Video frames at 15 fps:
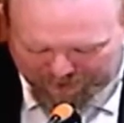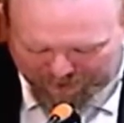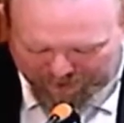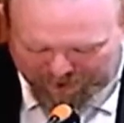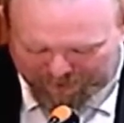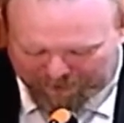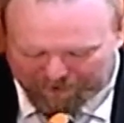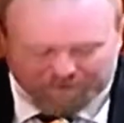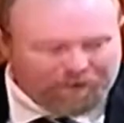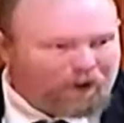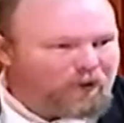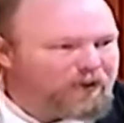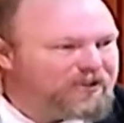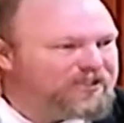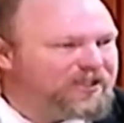we're going to be
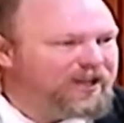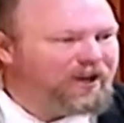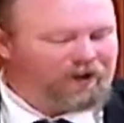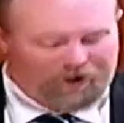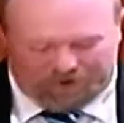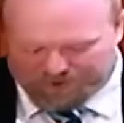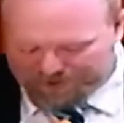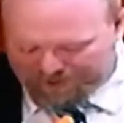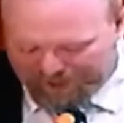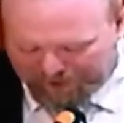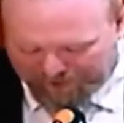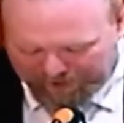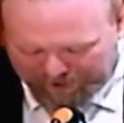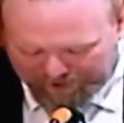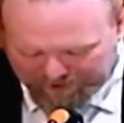focusing on a
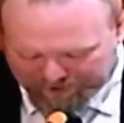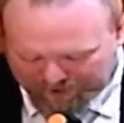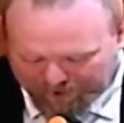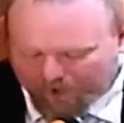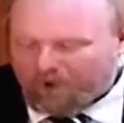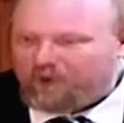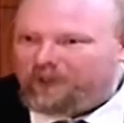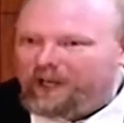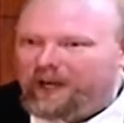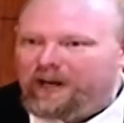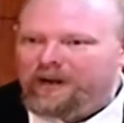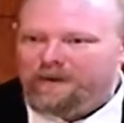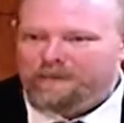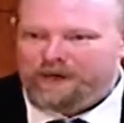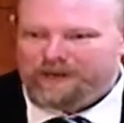series called The
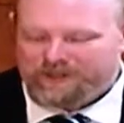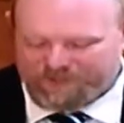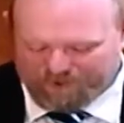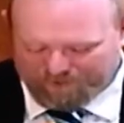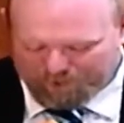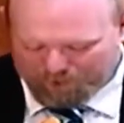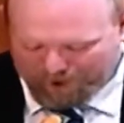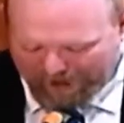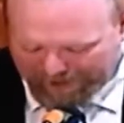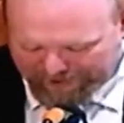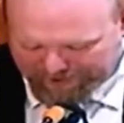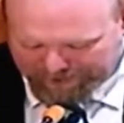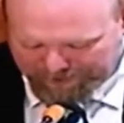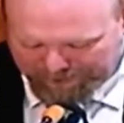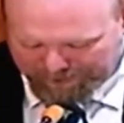Enemies of
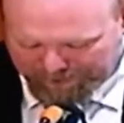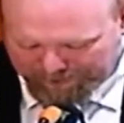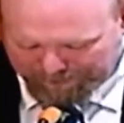Gratitude.